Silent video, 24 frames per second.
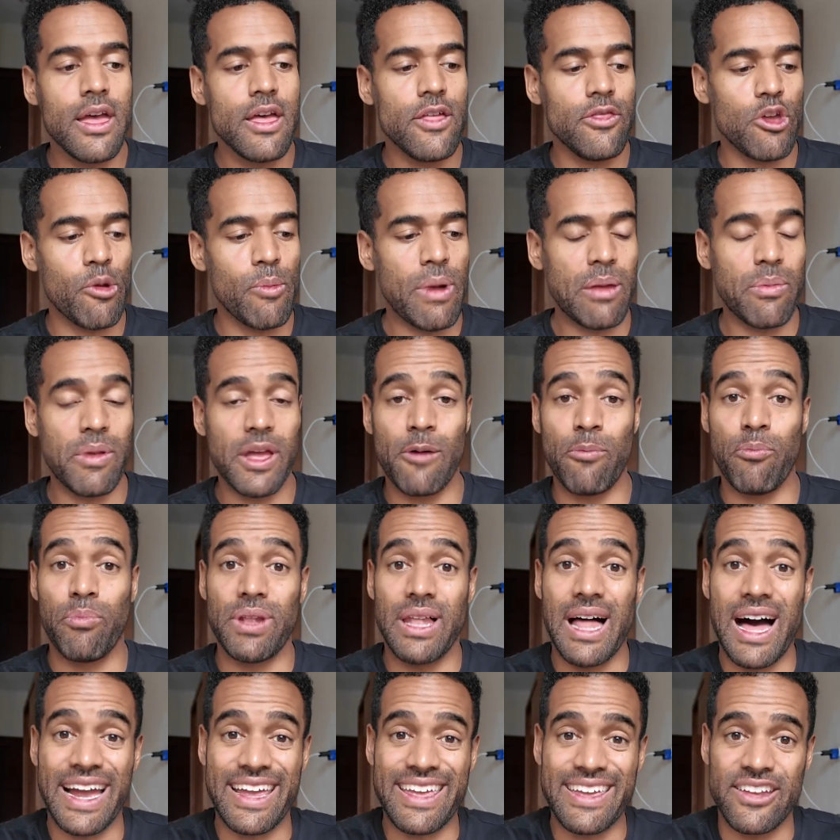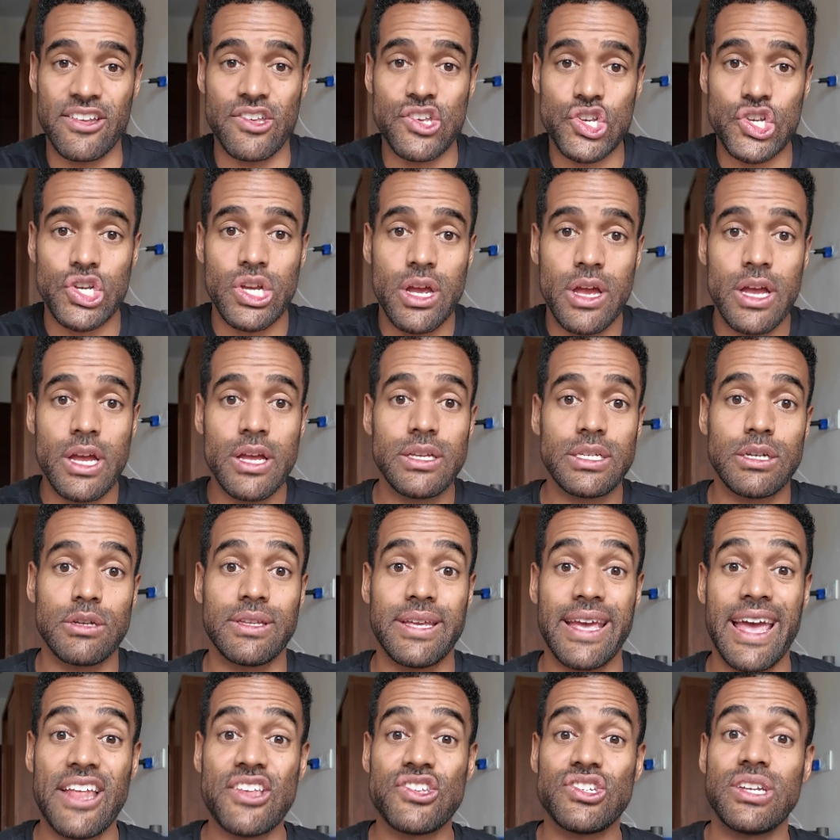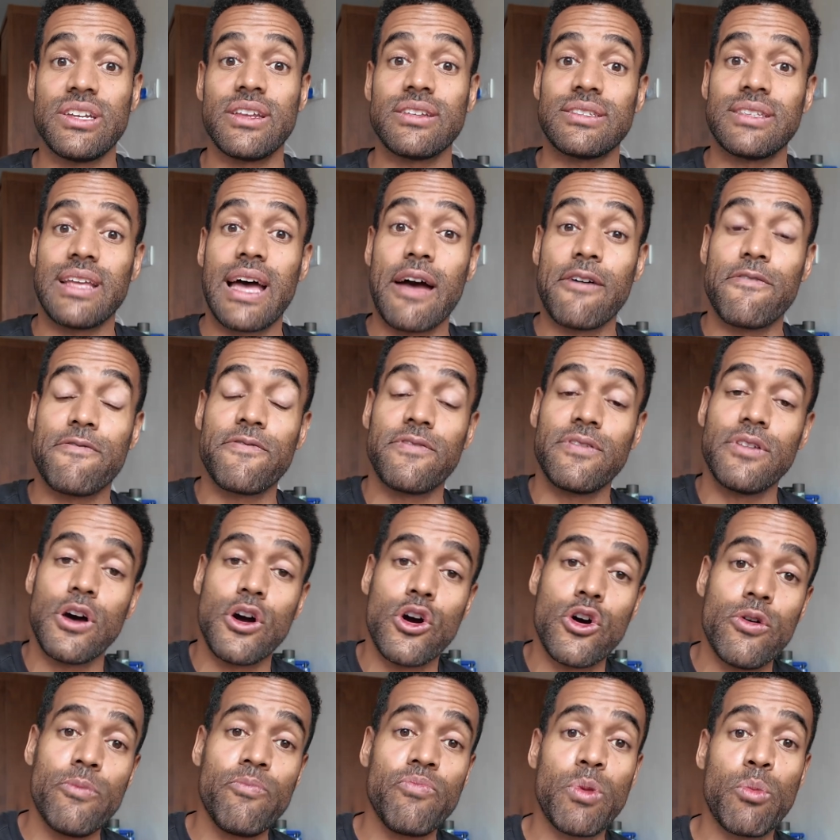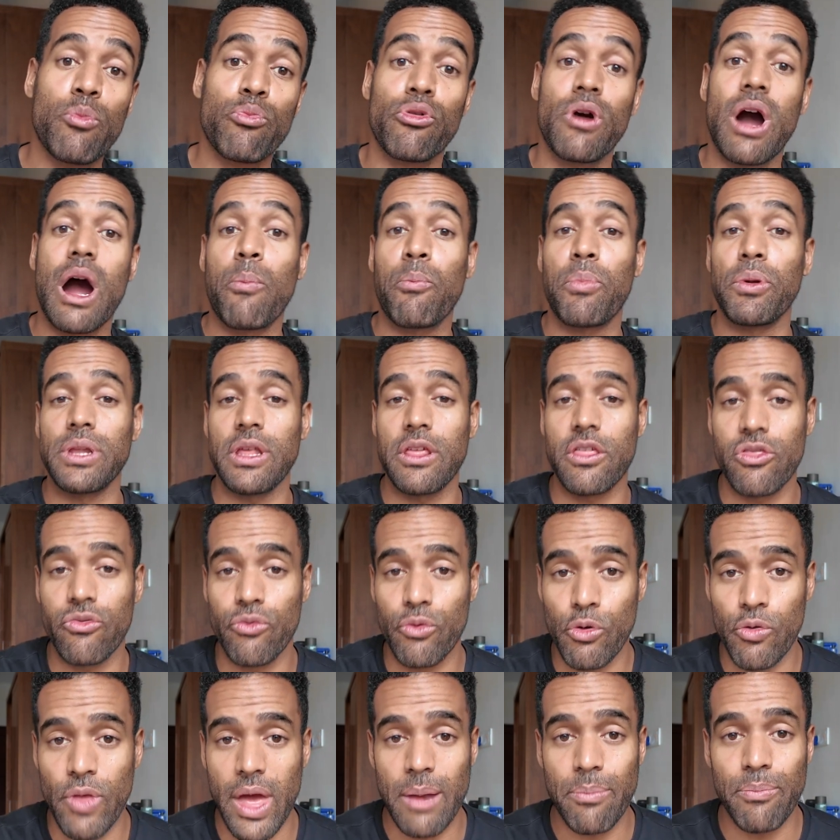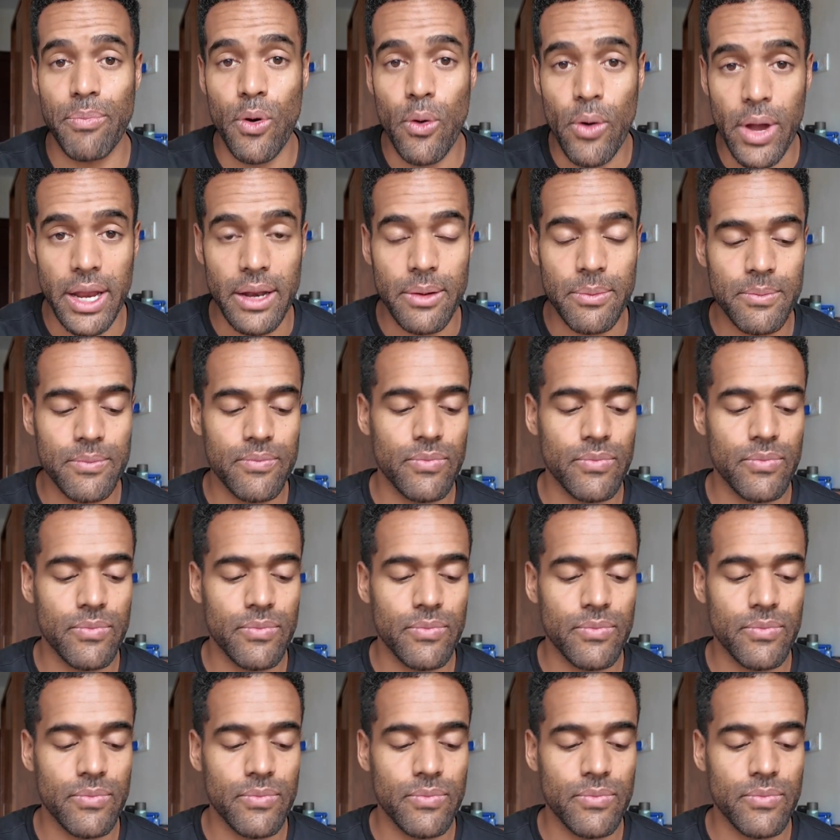There might be a blockage, so tension does not flow properly through that point.